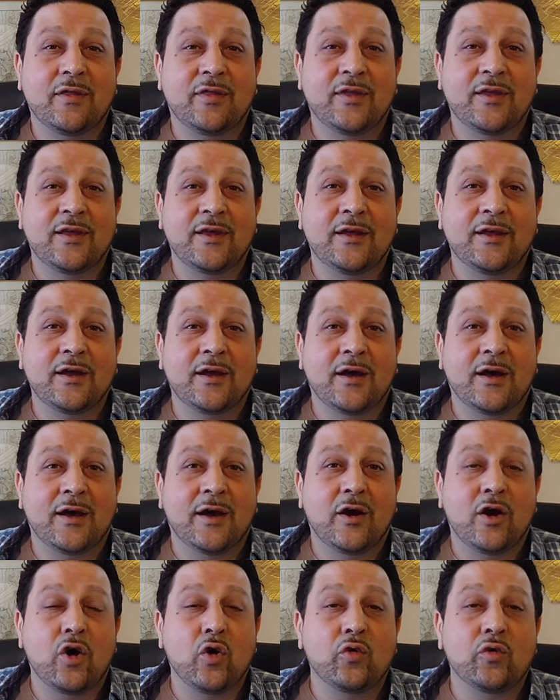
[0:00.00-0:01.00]
the uh,
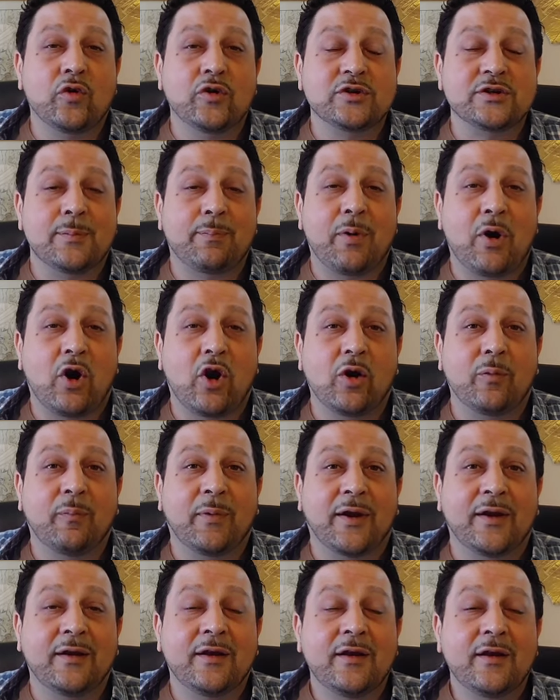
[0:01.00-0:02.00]
owner's
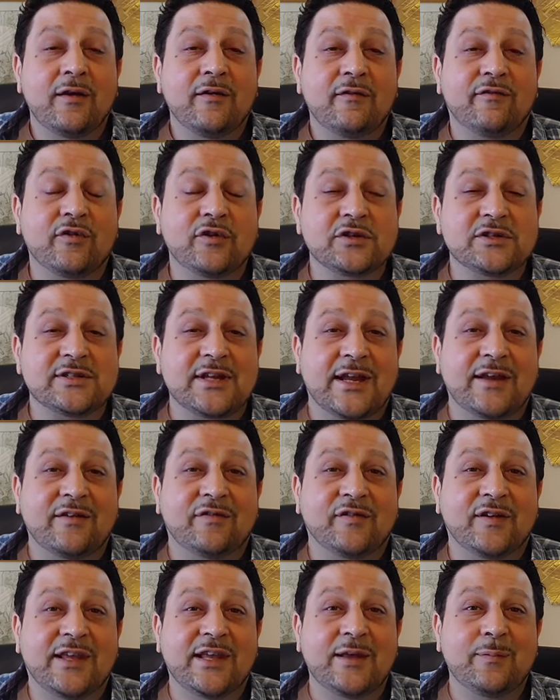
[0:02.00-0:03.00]
apartment for
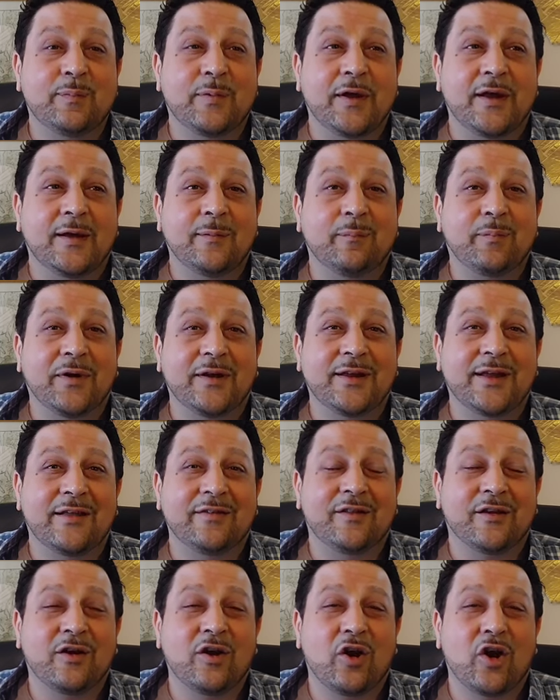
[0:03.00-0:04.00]
safekeeping, but
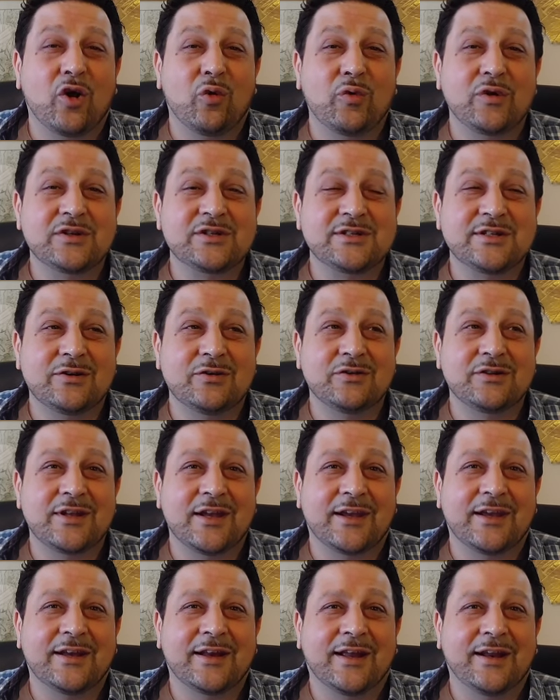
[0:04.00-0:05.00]
yet the car was still
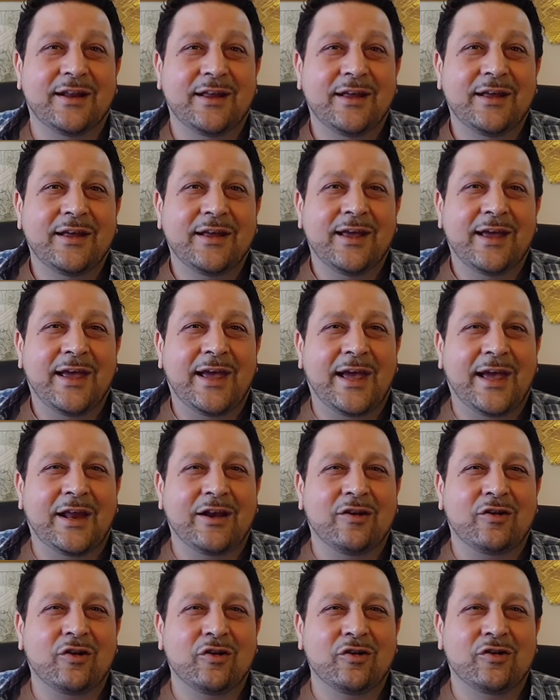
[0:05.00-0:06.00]
ticketed,
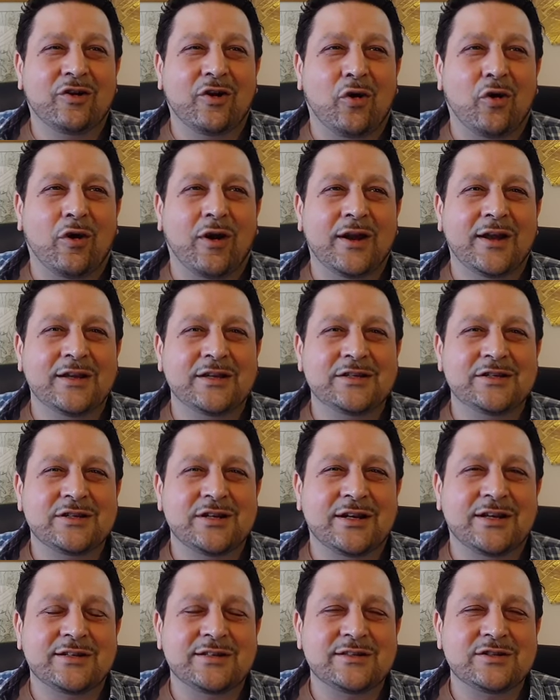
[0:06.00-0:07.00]
and her door is
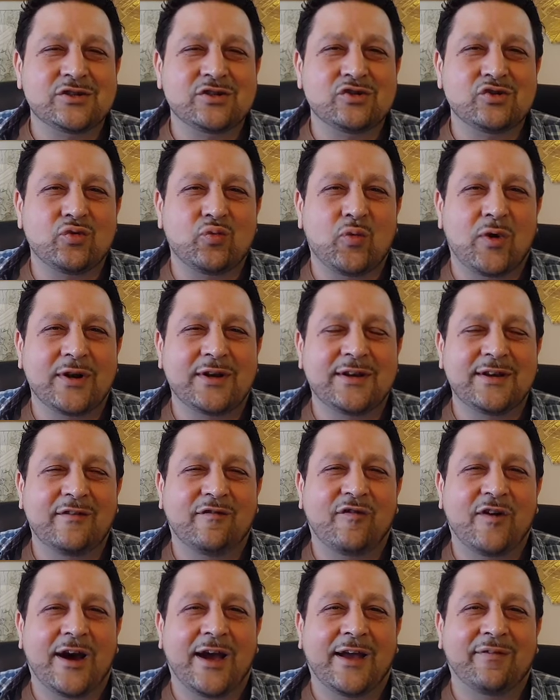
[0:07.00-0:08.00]
just
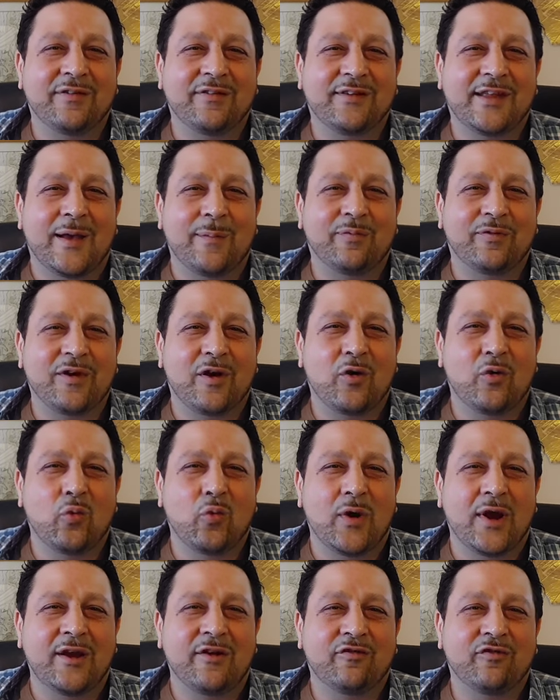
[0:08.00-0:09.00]
25 steps
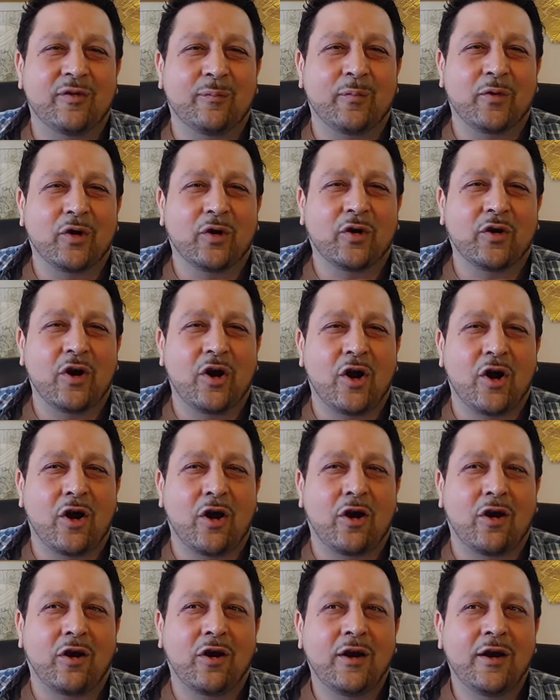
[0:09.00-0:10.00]
away from her
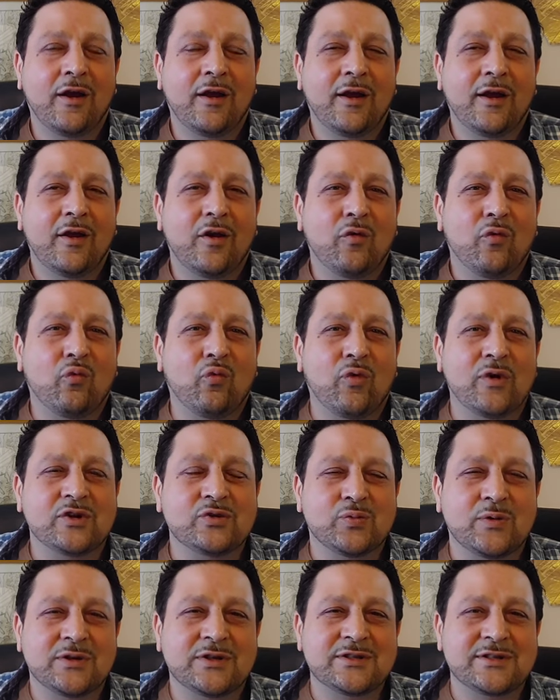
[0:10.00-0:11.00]
car,
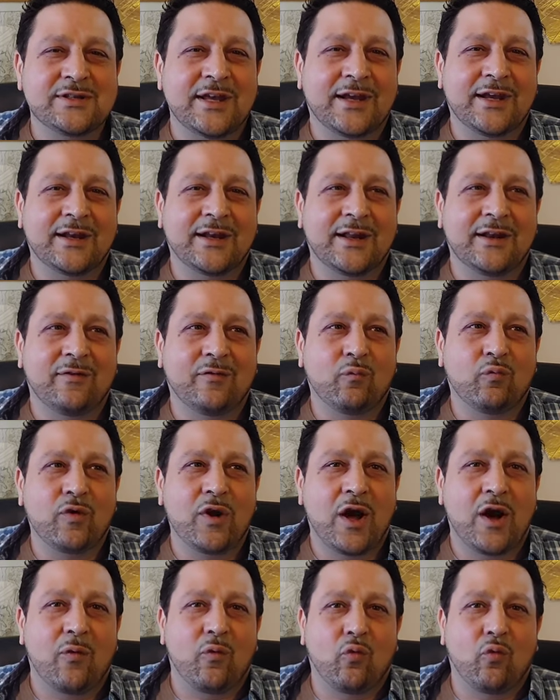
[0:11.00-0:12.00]
which was ticketed not